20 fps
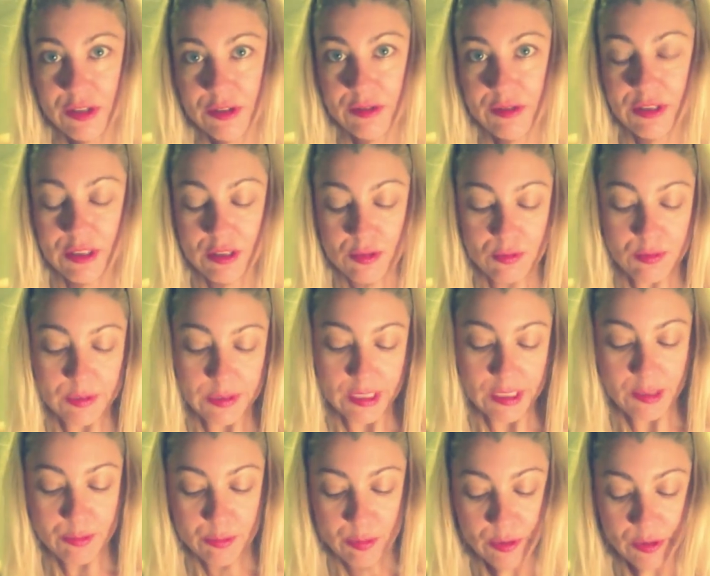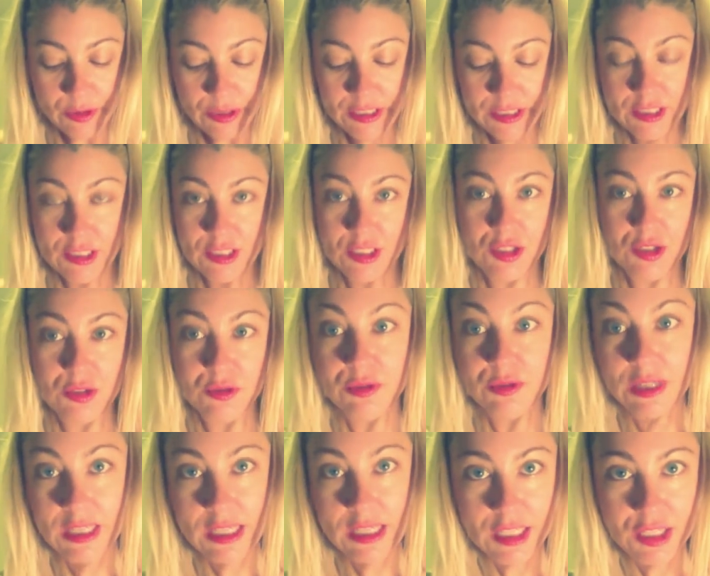It's really important to
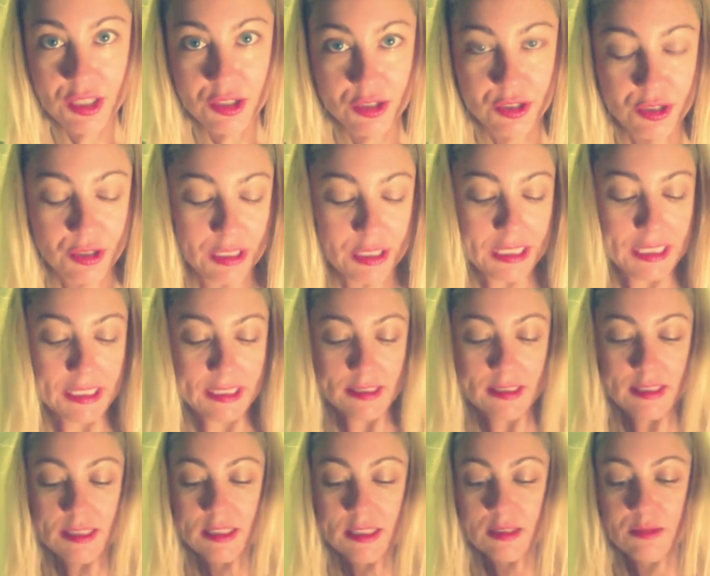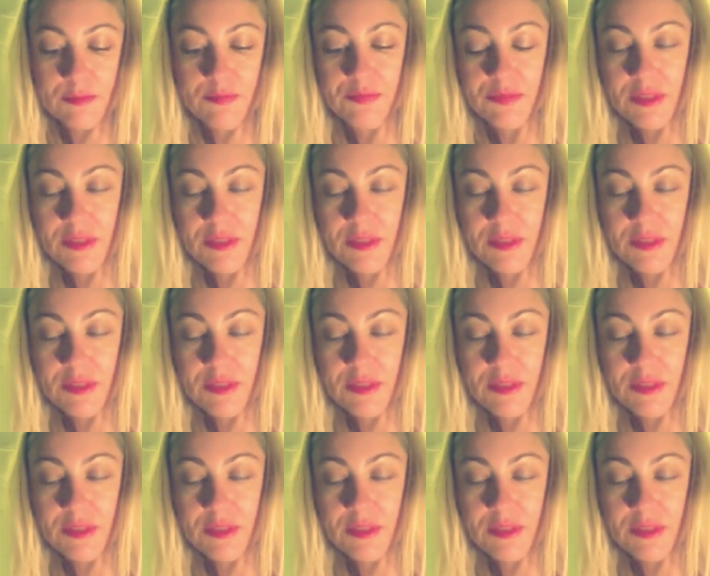eat your greens.